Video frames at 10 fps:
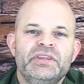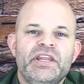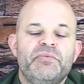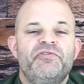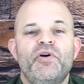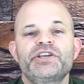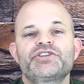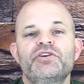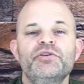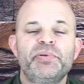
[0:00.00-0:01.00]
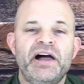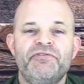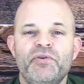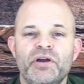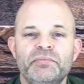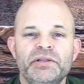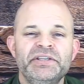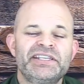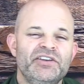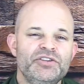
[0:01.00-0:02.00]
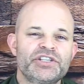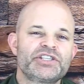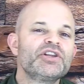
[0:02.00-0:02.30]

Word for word: Now, before I show you the platform, let me tell you just